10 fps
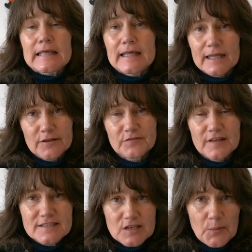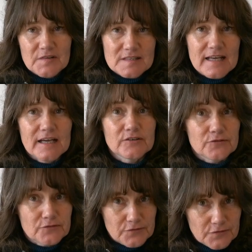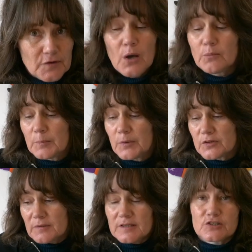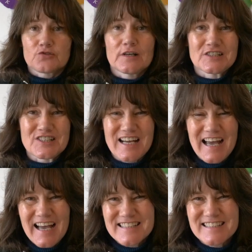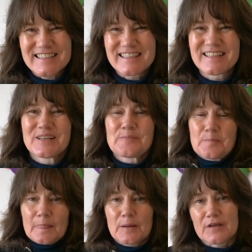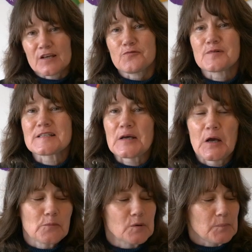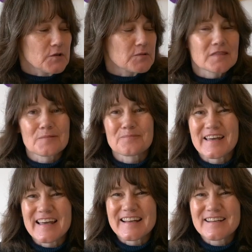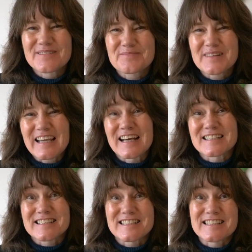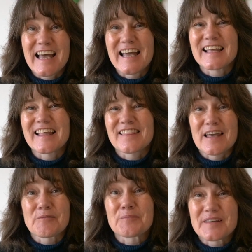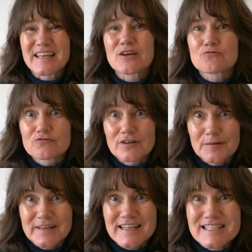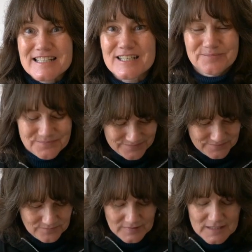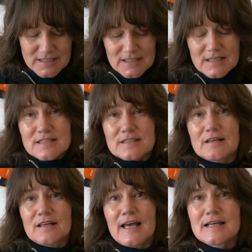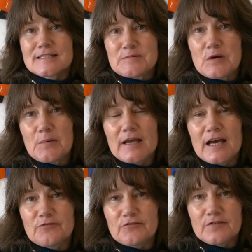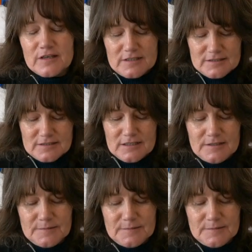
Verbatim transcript: If they start with the sound F, we'll put them in the treasure chest. But if we don't, we'll put them in the bin because today they will be rubbish. So let's see what we have first.